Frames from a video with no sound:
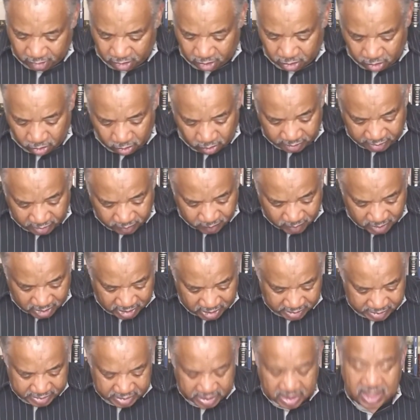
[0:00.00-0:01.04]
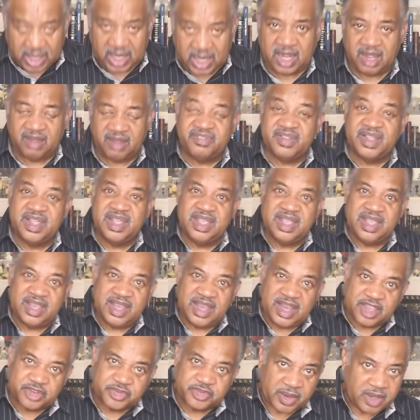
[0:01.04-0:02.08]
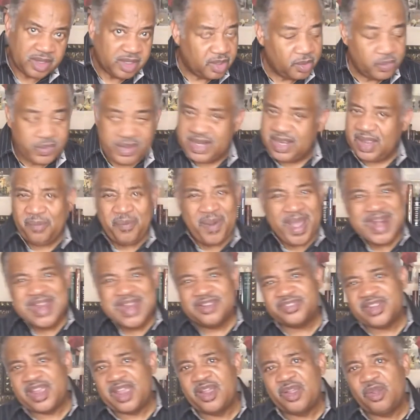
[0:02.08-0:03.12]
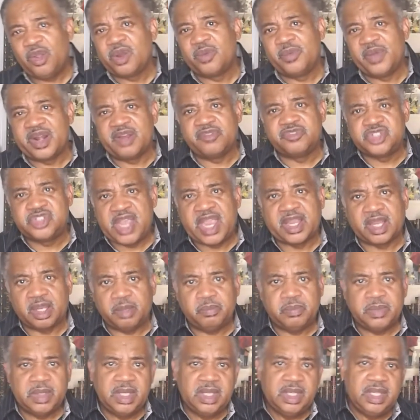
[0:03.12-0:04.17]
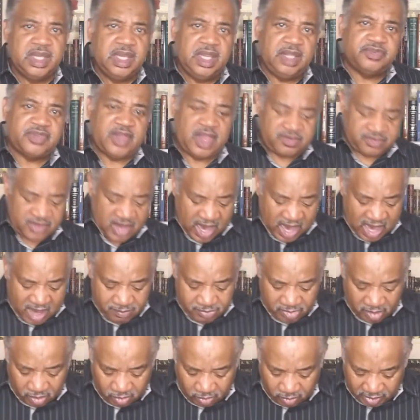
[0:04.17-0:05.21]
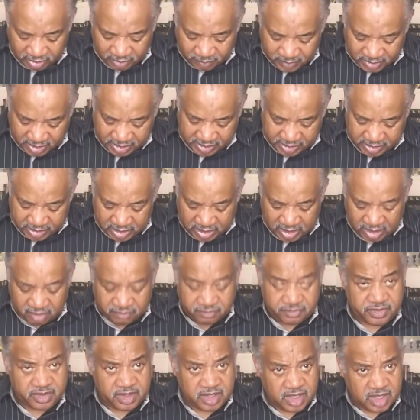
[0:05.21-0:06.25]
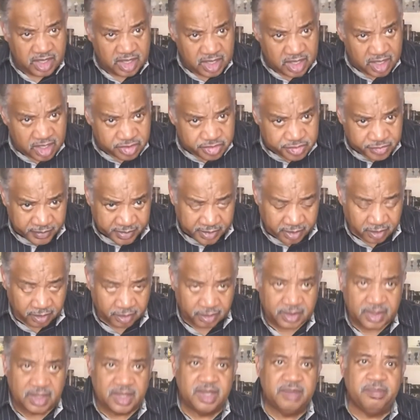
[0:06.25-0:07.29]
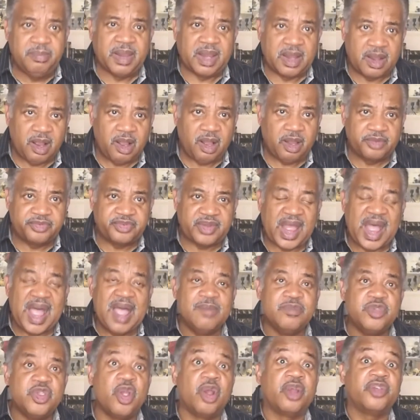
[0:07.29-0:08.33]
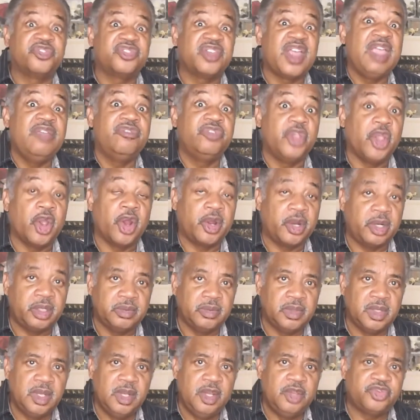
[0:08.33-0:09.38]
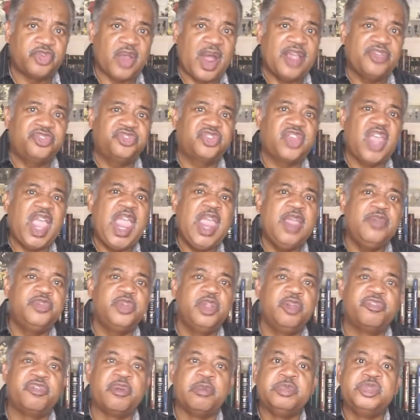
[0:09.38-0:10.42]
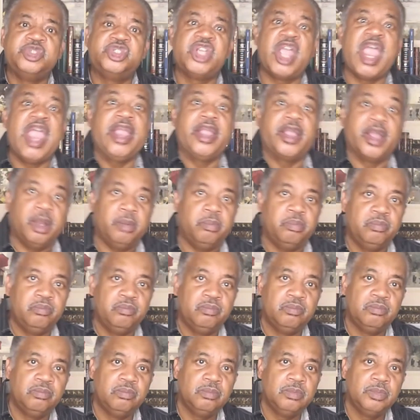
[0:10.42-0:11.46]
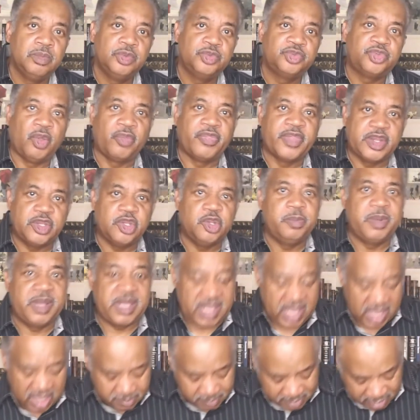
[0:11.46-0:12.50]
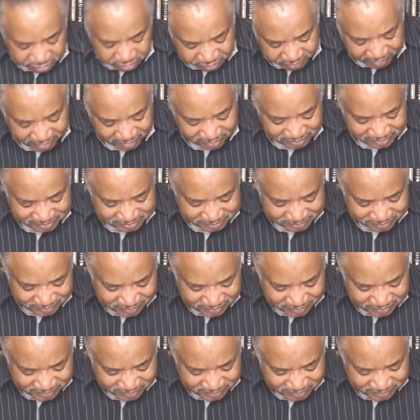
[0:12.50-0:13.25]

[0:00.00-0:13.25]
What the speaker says: the Holy One of Israel. Why did he say Holy One of Jacob? He says, I'm the Holy One of Israel because I'm your Savior. So I saved you from Jacob so that you became Israel.